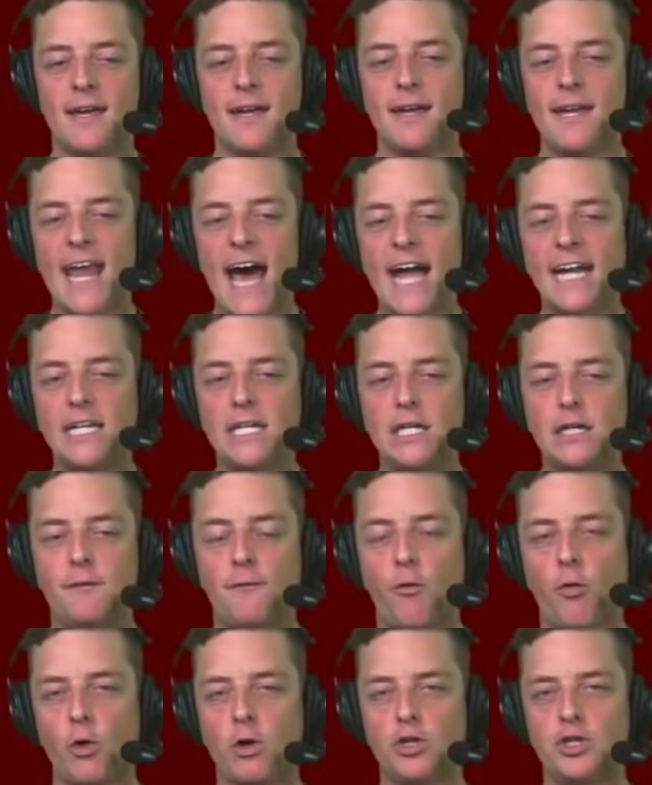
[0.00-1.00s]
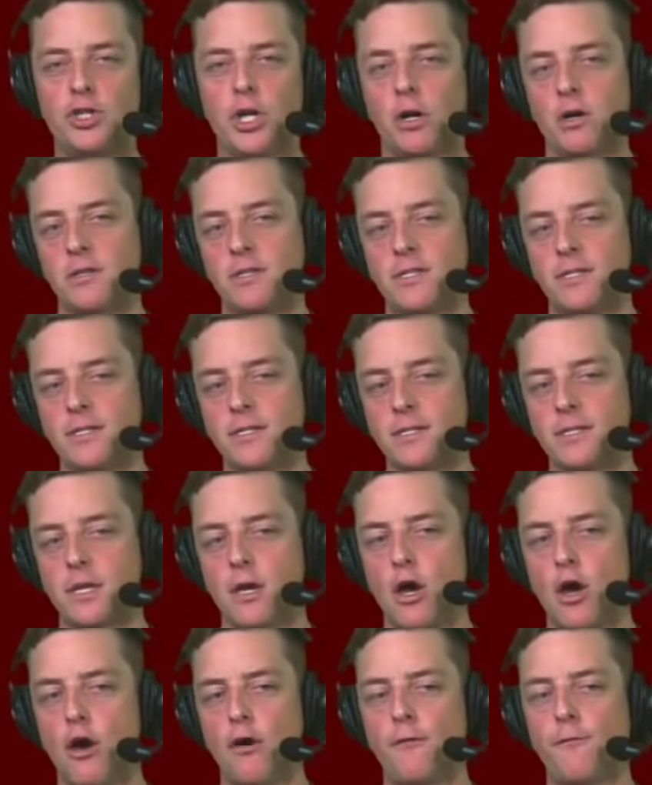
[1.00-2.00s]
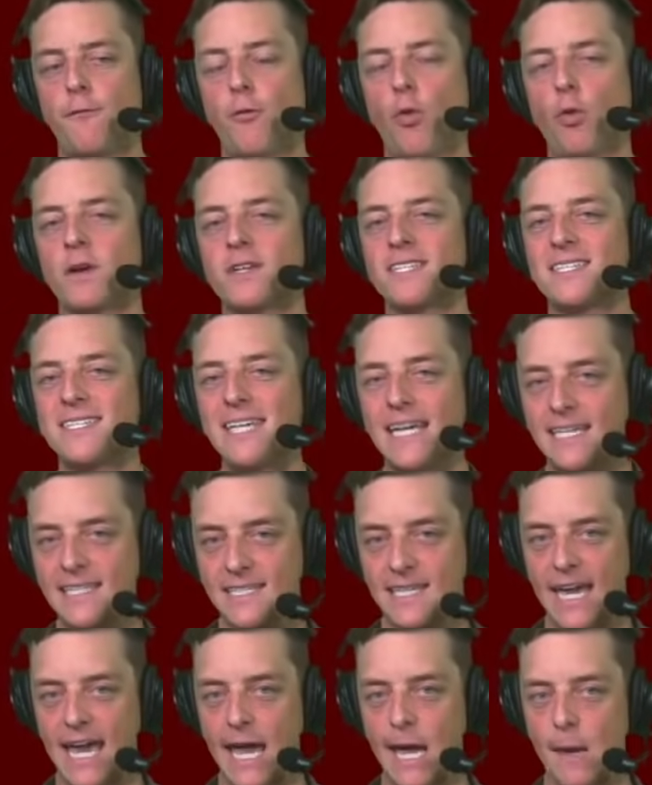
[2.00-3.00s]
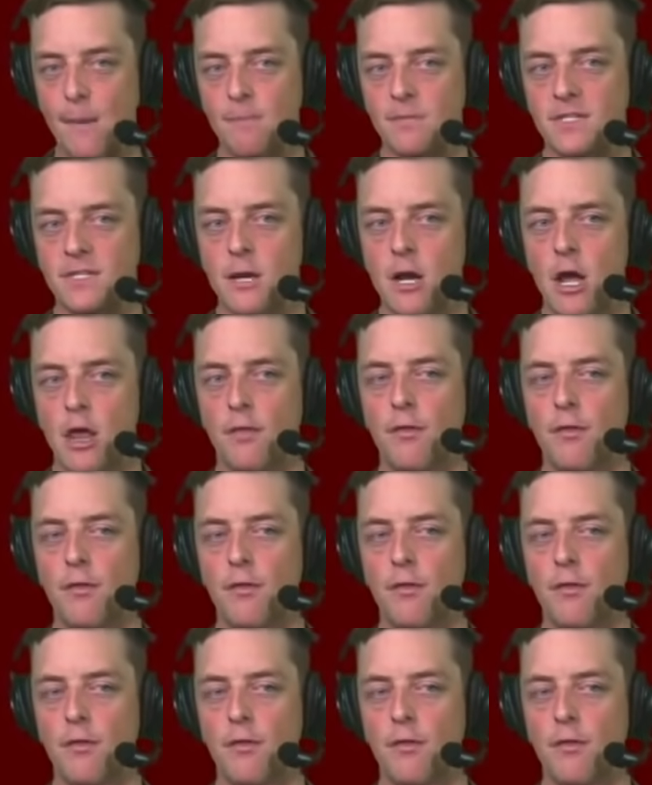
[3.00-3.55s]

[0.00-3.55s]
94 jerseys for 6 games.